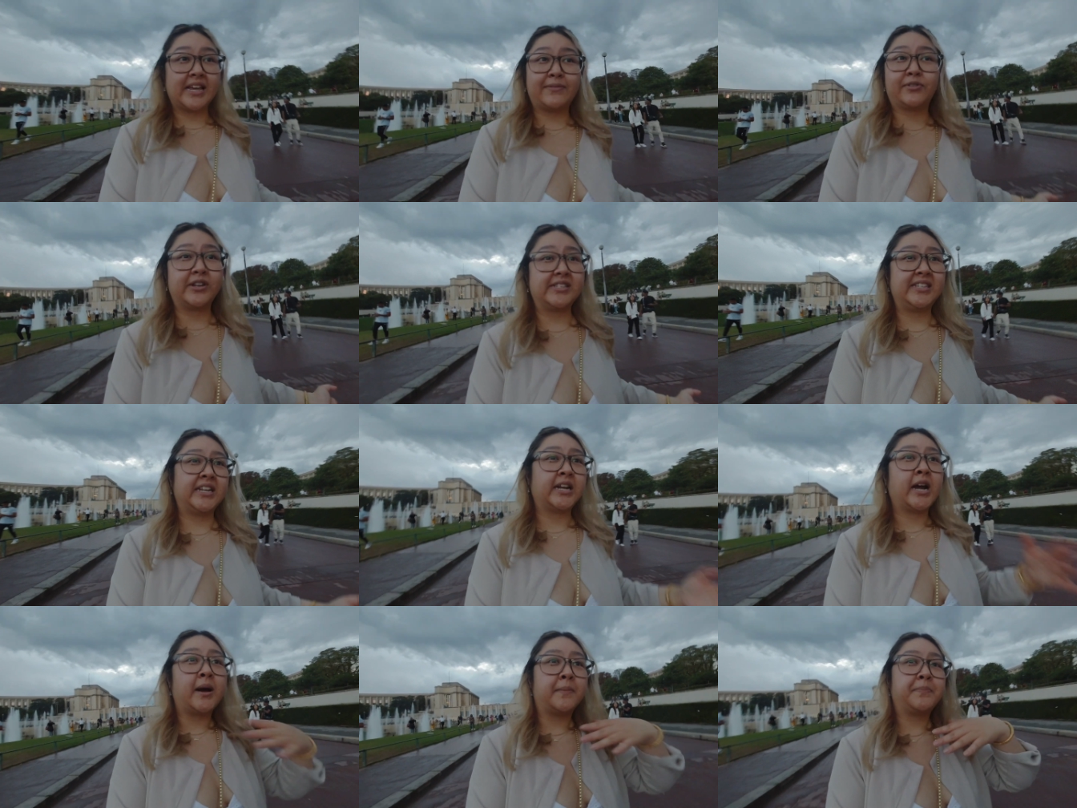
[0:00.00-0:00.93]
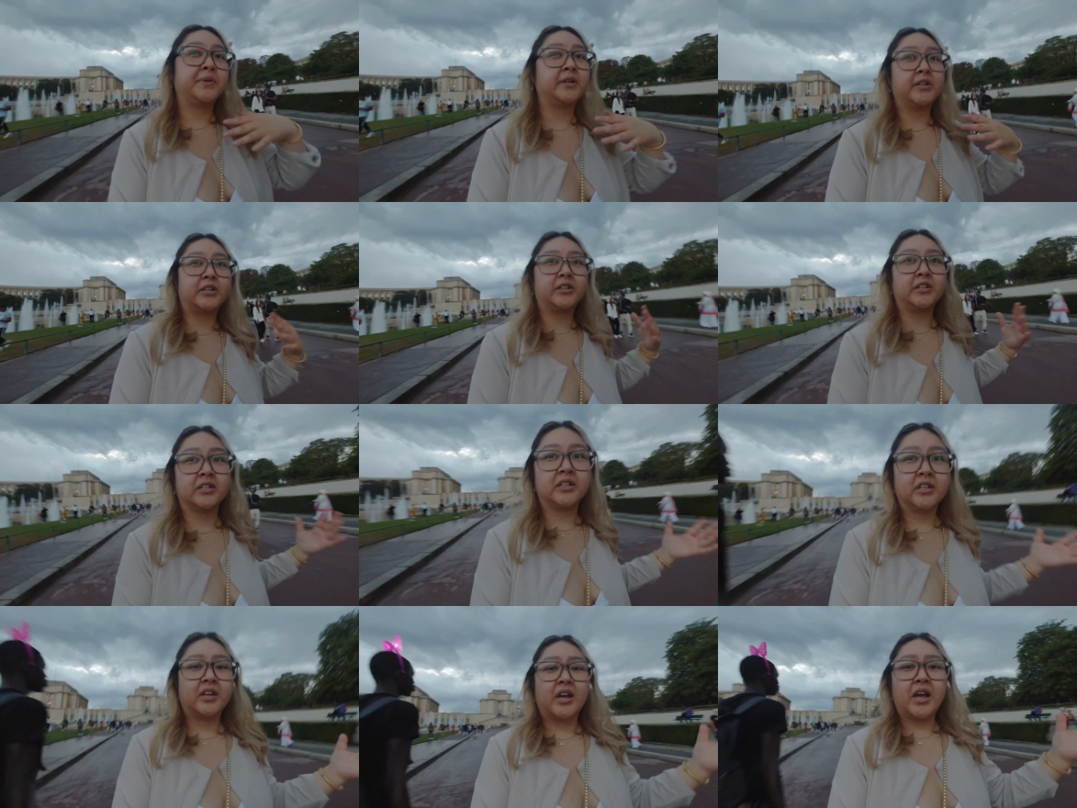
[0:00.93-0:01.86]
I've already seen a couple,
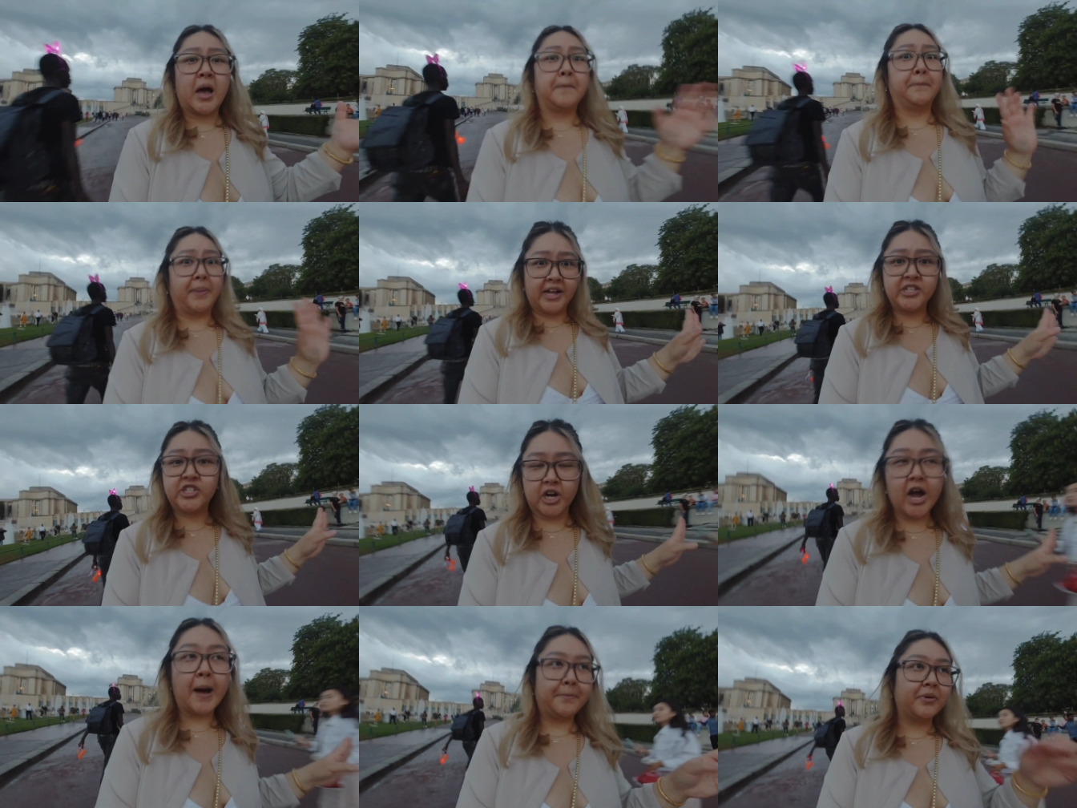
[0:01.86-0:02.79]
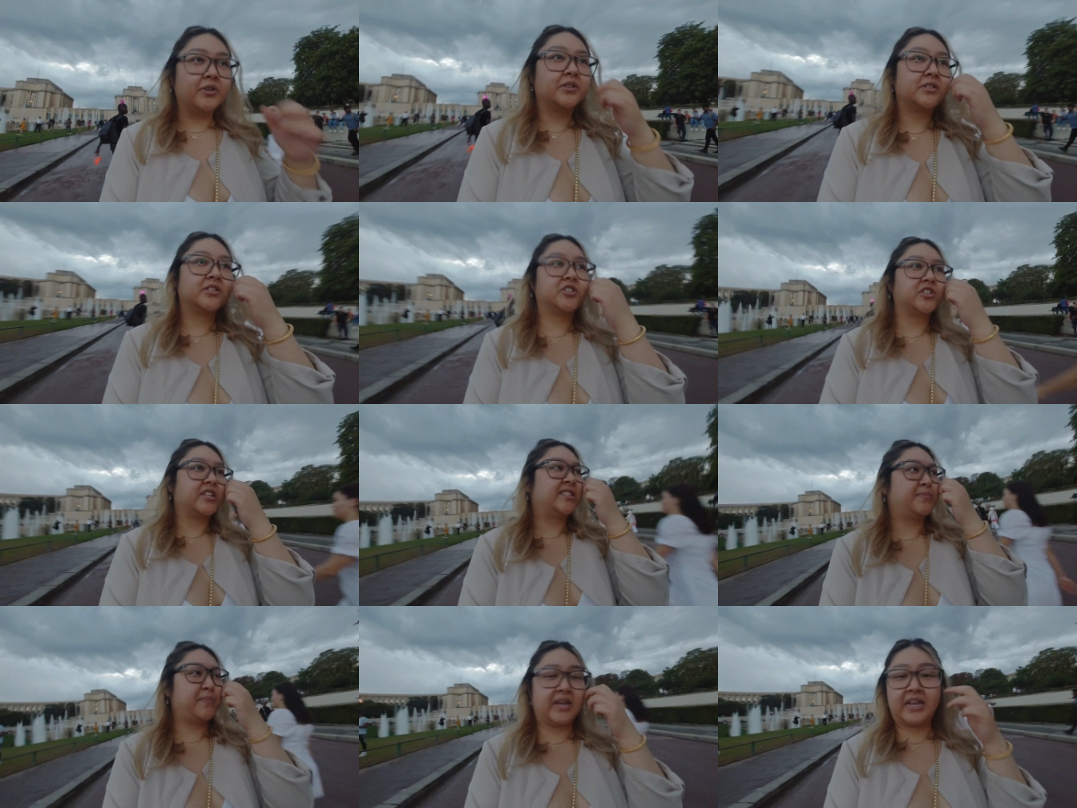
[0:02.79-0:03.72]
a bunch of couples
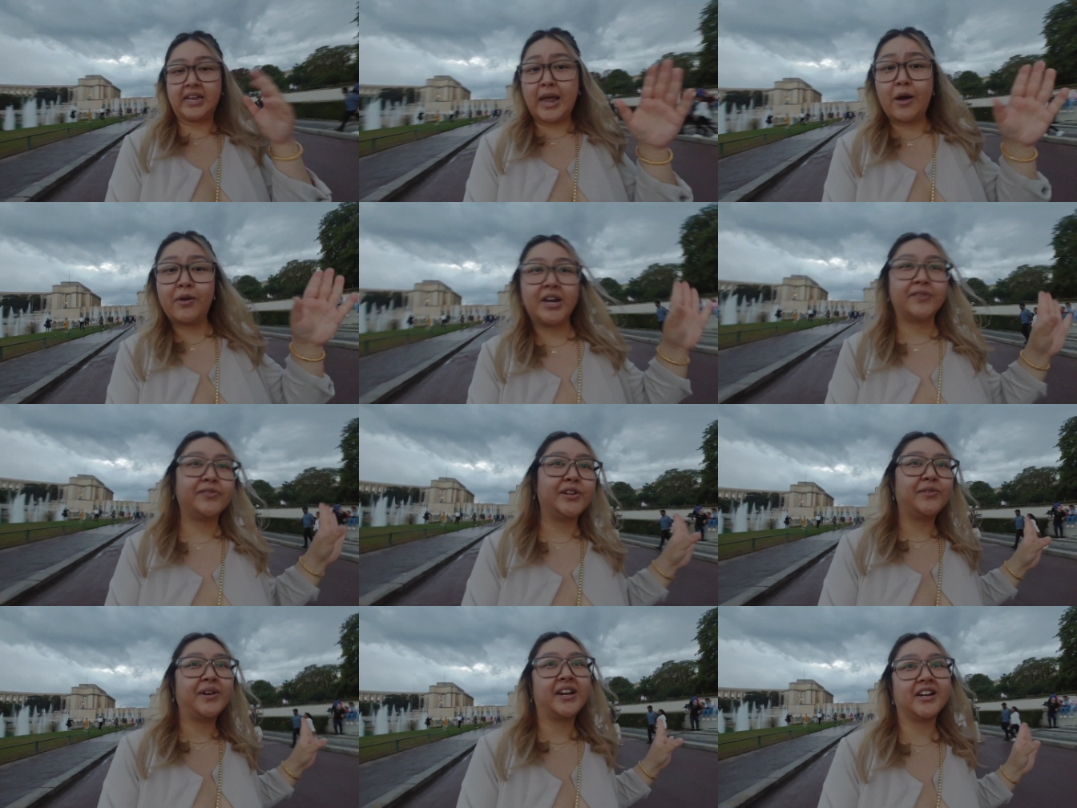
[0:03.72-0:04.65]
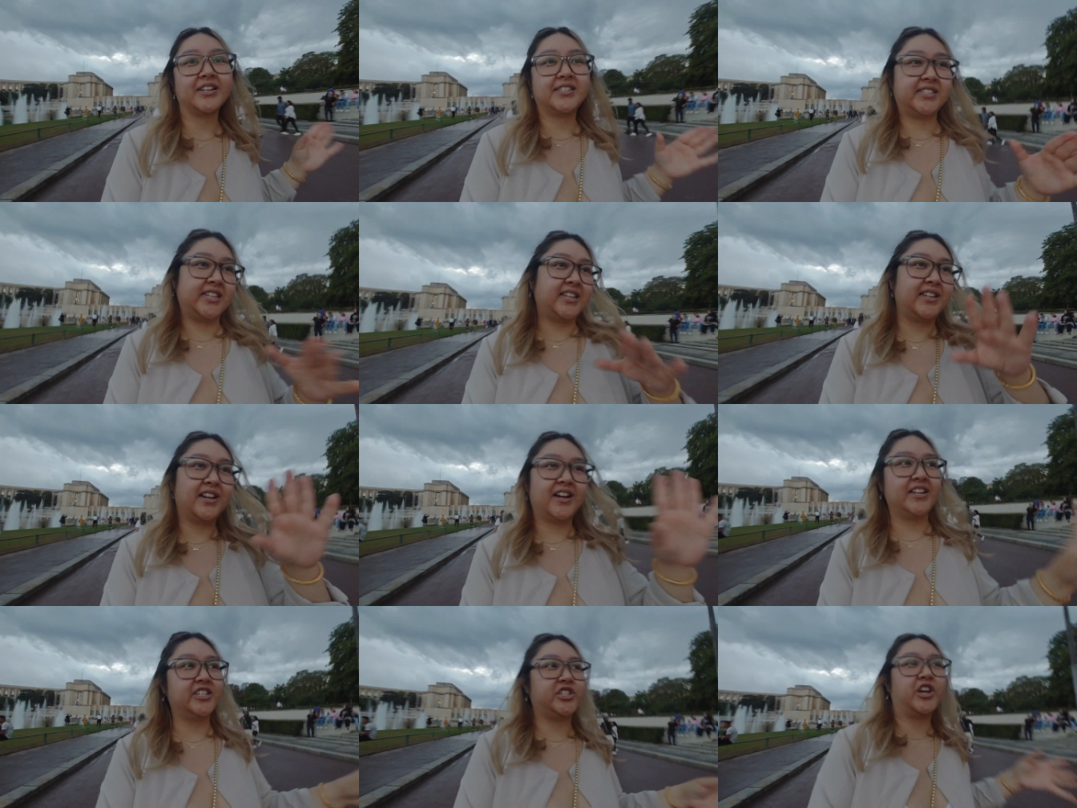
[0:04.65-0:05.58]
just making out everywhere, sitting
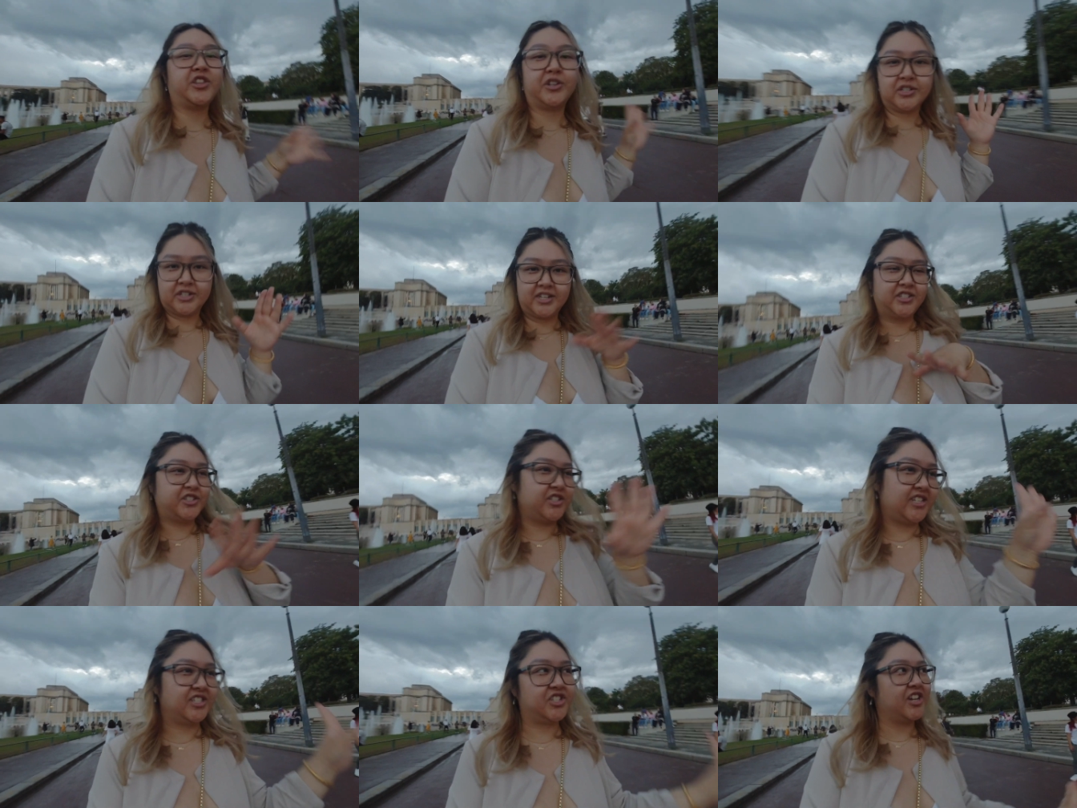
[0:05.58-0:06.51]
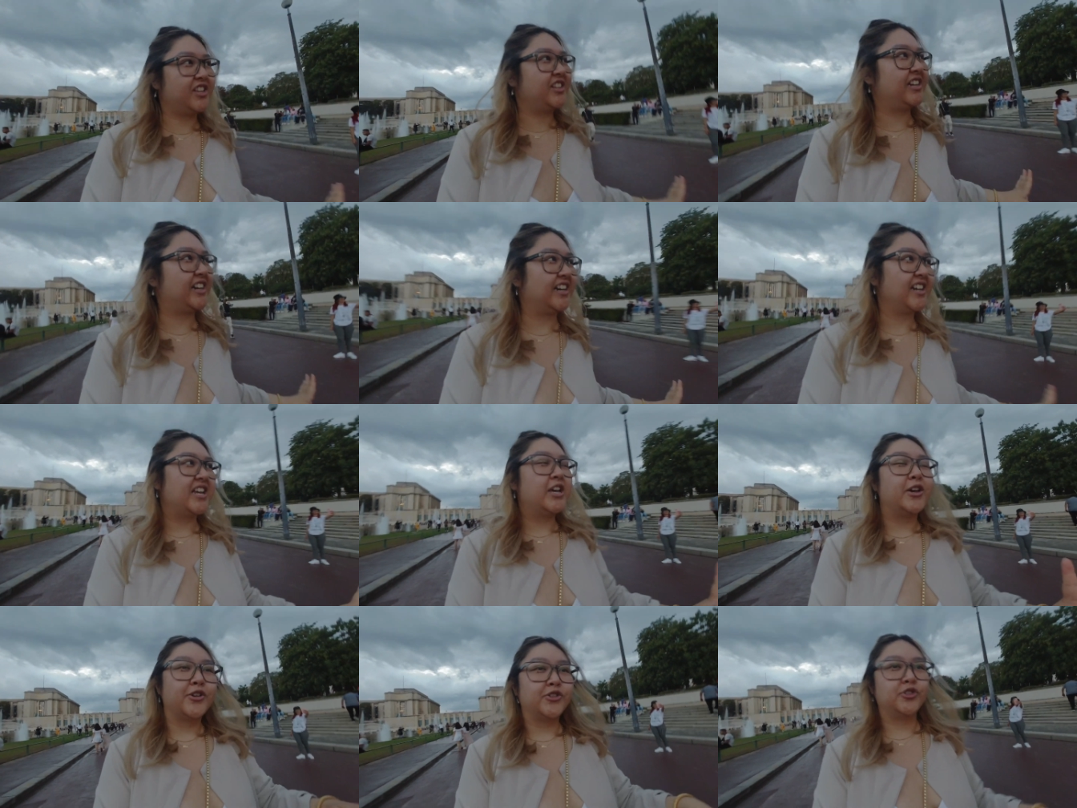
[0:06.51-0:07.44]
on each other, touching each other,
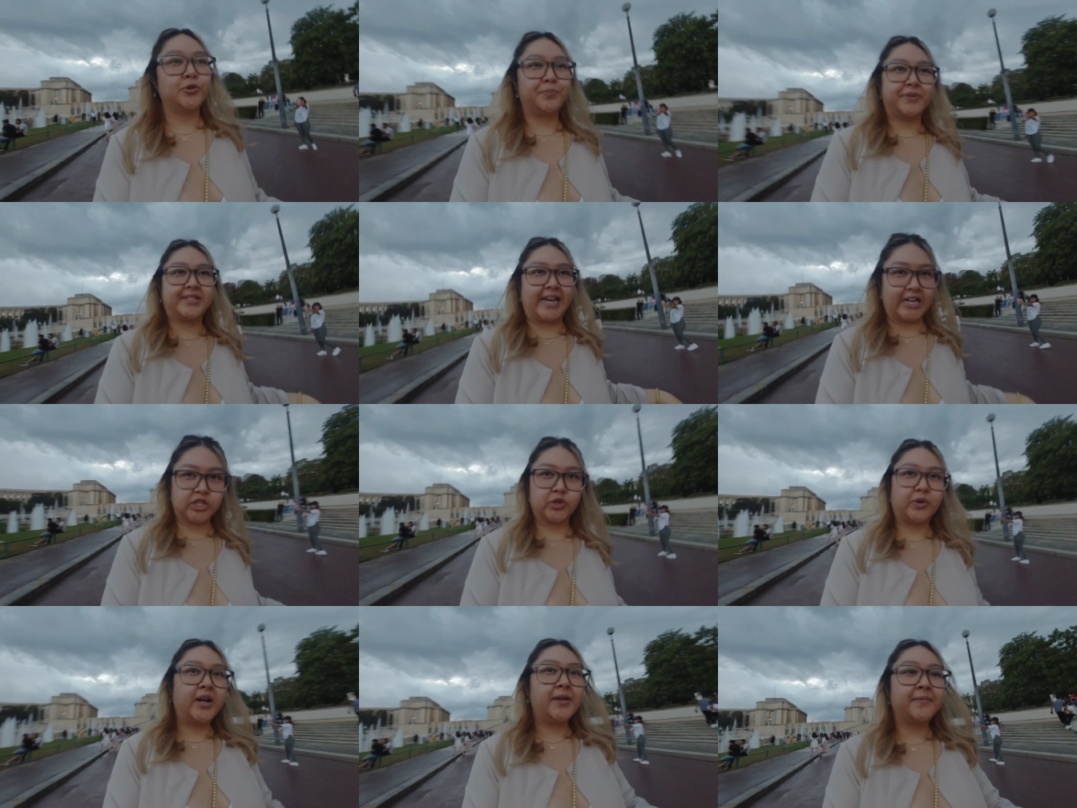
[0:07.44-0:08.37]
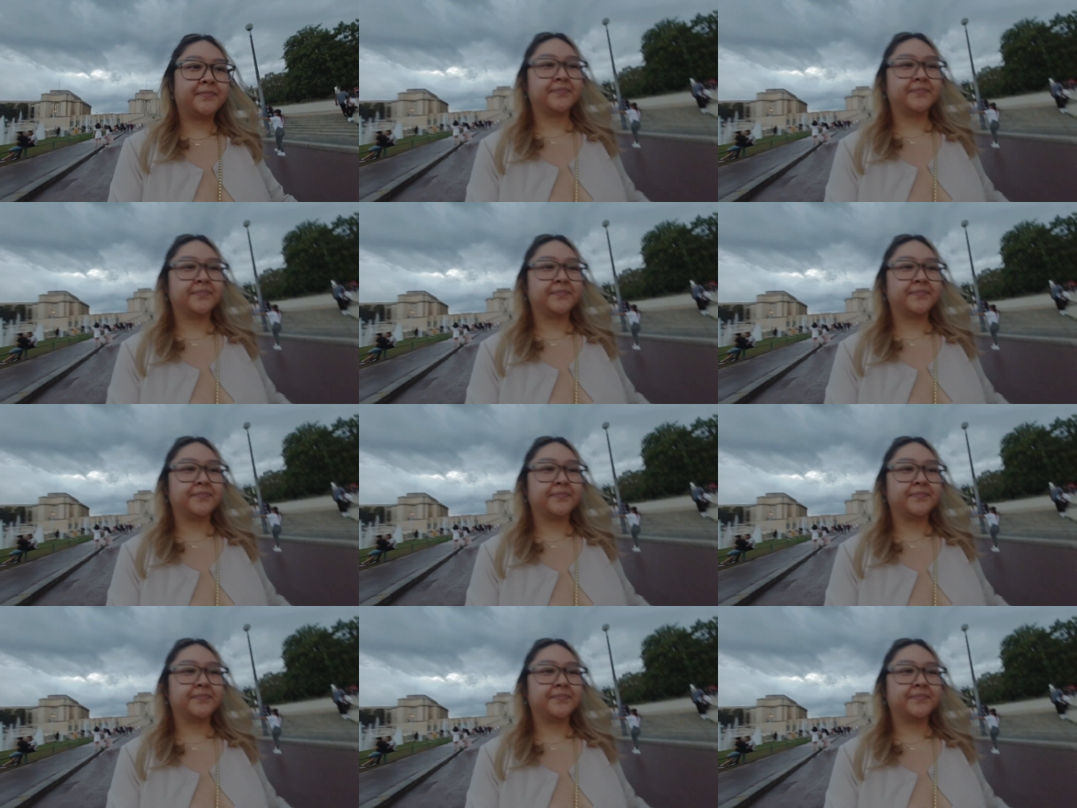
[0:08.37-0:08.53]
super sexual.